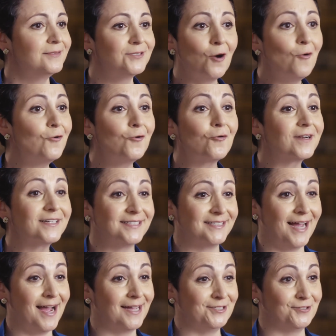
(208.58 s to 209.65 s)
Don't
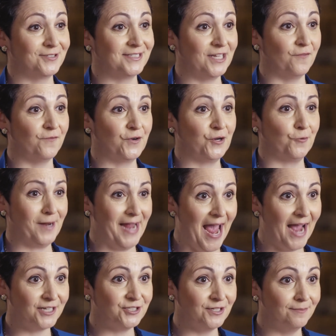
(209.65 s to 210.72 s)
criticize yourself for your
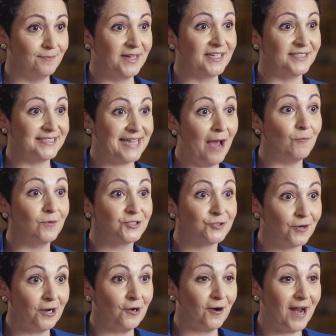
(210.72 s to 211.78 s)
reaction because that will
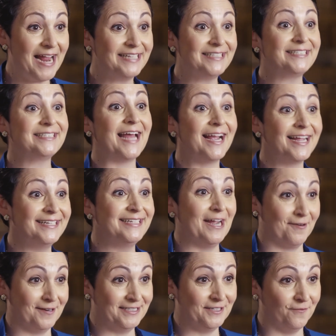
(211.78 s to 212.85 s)
trigger a
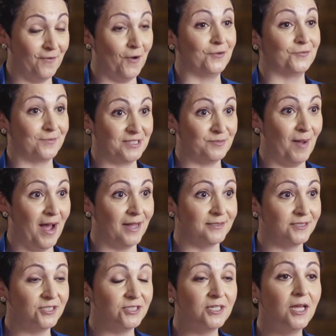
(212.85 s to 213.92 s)
secondary default
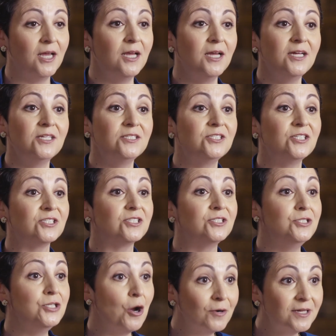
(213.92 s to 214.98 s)
response. Just
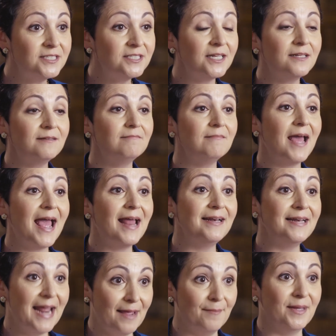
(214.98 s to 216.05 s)
notice it
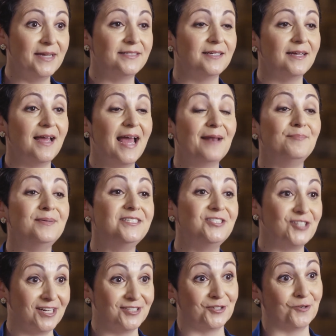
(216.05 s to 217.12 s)
and name it and be
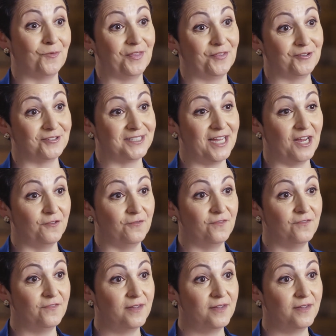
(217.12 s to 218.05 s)
gentle with yourself.